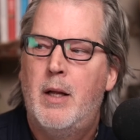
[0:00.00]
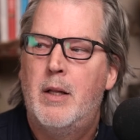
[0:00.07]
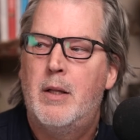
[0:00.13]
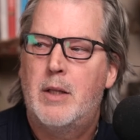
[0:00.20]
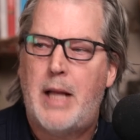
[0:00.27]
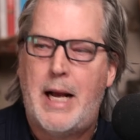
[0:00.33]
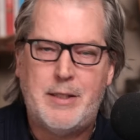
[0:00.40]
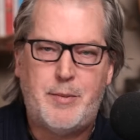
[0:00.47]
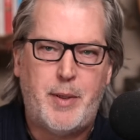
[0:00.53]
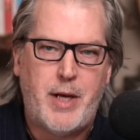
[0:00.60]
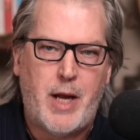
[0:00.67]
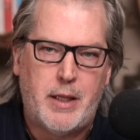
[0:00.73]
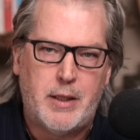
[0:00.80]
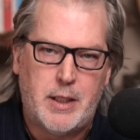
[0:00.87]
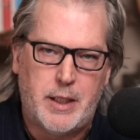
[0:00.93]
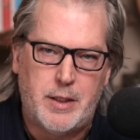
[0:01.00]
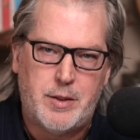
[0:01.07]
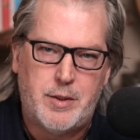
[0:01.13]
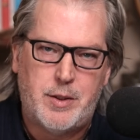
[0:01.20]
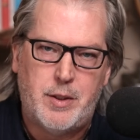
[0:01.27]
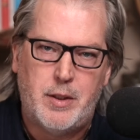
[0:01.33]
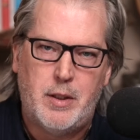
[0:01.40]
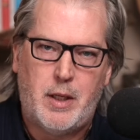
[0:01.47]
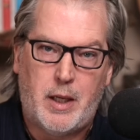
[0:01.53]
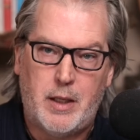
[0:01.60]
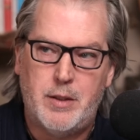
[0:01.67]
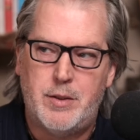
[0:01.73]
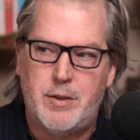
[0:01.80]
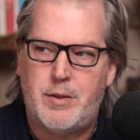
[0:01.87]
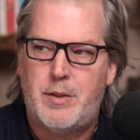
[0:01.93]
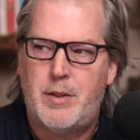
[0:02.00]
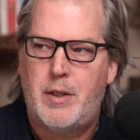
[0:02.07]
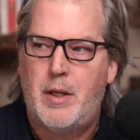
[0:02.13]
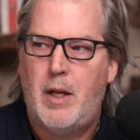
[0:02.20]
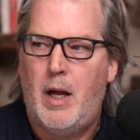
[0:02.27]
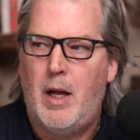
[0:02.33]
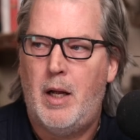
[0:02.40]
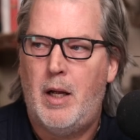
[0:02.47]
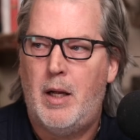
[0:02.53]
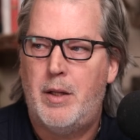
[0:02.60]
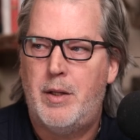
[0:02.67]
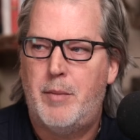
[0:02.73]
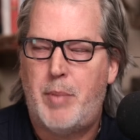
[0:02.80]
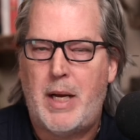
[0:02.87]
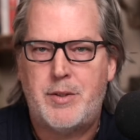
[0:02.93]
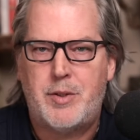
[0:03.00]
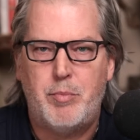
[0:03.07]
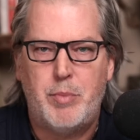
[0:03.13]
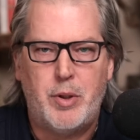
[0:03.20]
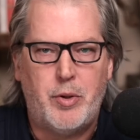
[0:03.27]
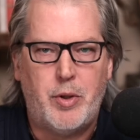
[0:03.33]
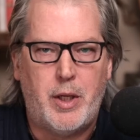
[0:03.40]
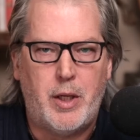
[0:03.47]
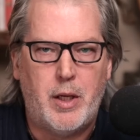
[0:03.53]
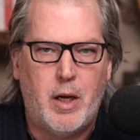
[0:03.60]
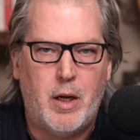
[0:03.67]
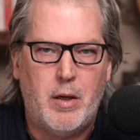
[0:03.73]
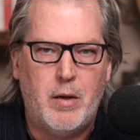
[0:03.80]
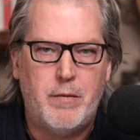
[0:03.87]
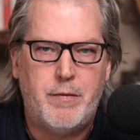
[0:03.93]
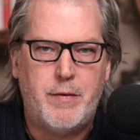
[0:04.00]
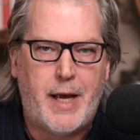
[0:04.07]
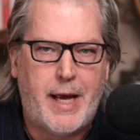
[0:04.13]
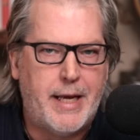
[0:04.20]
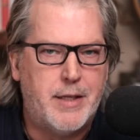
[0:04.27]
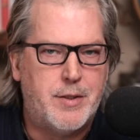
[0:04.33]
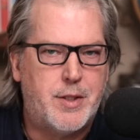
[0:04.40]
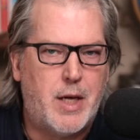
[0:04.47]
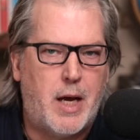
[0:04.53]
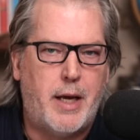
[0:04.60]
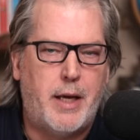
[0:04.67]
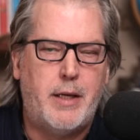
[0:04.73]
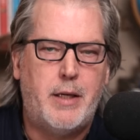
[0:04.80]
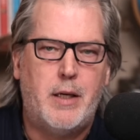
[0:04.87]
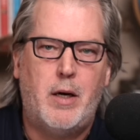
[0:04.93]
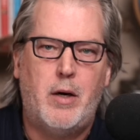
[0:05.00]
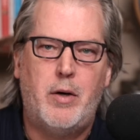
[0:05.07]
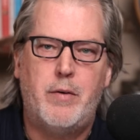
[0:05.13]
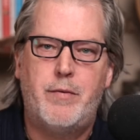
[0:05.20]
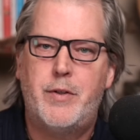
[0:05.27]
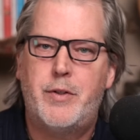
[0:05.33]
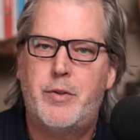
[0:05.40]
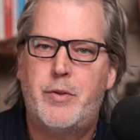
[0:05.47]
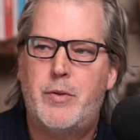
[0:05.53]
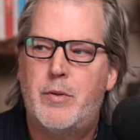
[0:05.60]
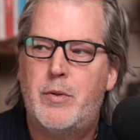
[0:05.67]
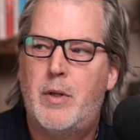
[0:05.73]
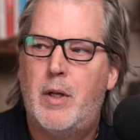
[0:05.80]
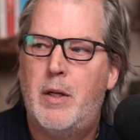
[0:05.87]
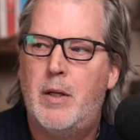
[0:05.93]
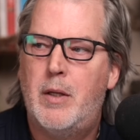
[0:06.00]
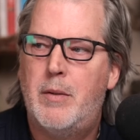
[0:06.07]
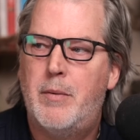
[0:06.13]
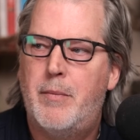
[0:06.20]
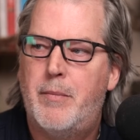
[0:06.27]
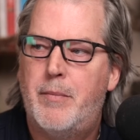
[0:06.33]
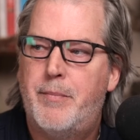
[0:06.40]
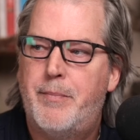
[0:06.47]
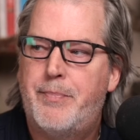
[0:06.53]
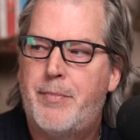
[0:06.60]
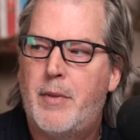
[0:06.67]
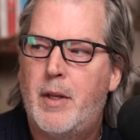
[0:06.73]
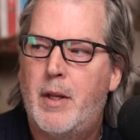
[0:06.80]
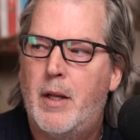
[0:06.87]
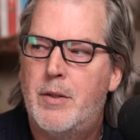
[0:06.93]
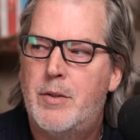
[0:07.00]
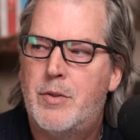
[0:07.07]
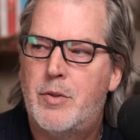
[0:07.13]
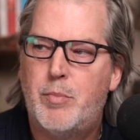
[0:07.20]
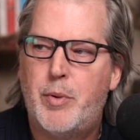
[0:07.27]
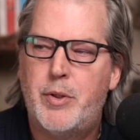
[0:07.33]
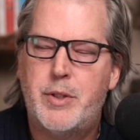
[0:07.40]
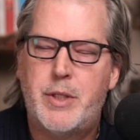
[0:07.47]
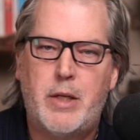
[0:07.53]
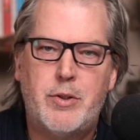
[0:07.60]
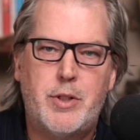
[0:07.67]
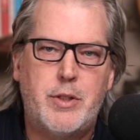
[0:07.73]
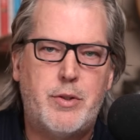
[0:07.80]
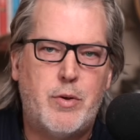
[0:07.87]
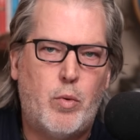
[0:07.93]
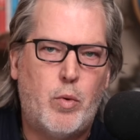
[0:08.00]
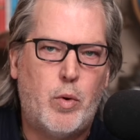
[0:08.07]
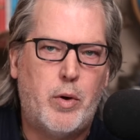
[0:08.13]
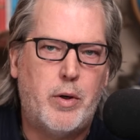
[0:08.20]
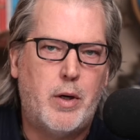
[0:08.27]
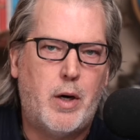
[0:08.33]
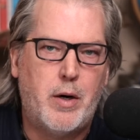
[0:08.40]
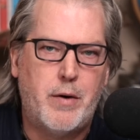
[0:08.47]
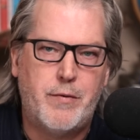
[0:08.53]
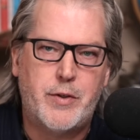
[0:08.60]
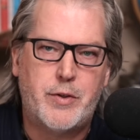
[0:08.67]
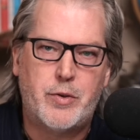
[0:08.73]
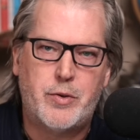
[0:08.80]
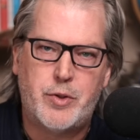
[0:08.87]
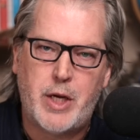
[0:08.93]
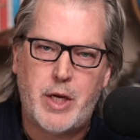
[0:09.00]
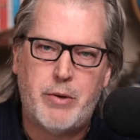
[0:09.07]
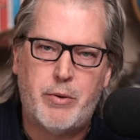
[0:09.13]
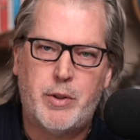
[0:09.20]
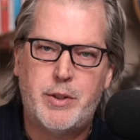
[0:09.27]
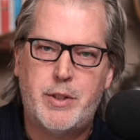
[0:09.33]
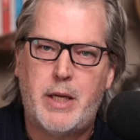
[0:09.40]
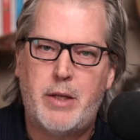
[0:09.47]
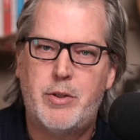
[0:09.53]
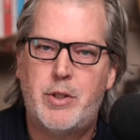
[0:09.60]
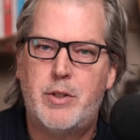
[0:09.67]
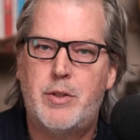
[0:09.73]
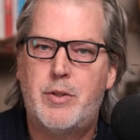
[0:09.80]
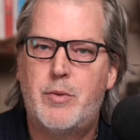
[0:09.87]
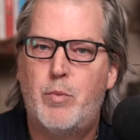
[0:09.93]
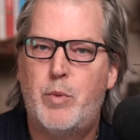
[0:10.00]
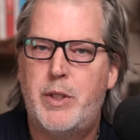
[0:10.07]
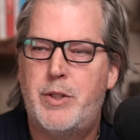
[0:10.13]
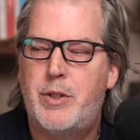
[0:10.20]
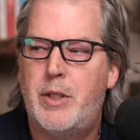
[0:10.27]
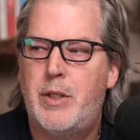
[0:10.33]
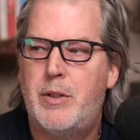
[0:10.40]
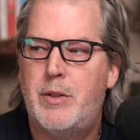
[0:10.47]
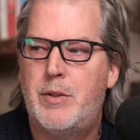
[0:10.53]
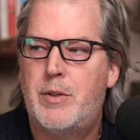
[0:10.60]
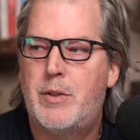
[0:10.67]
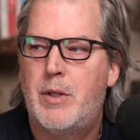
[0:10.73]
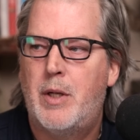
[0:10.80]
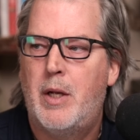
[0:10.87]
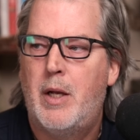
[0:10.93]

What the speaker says: Last but not least is the possibility of ASI, artificial superintelligence, or artificial general intelligence, which is